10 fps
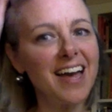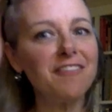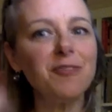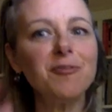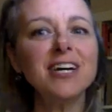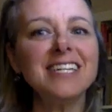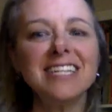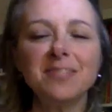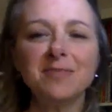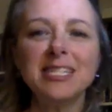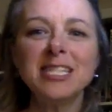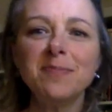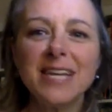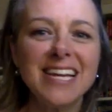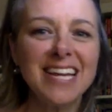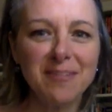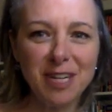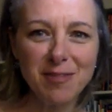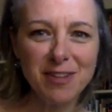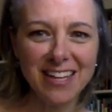Everyone, it's Mrs. B, and I'm
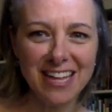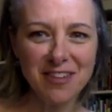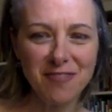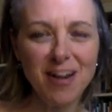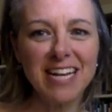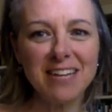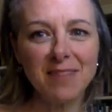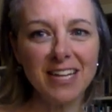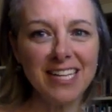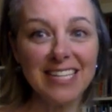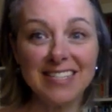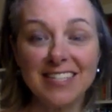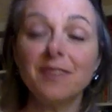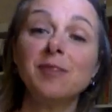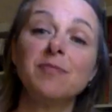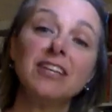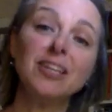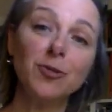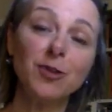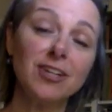here with another writing mini lesson of something
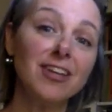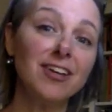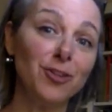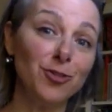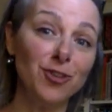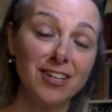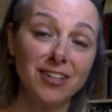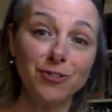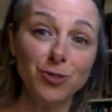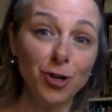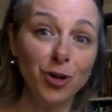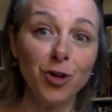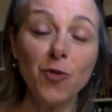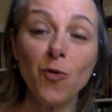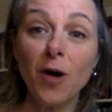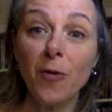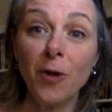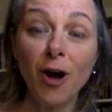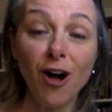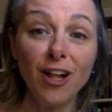you can include in your journal while
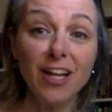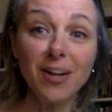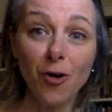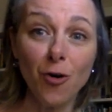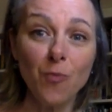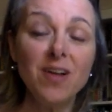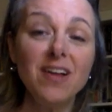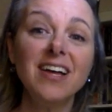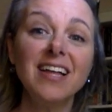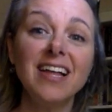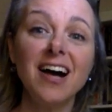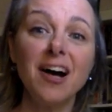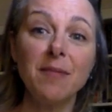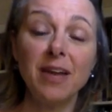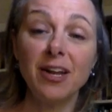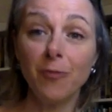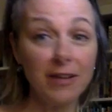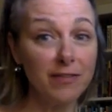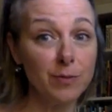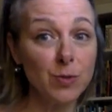we're all at home and away
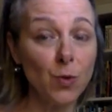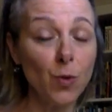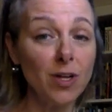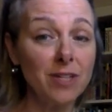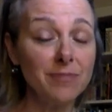from school.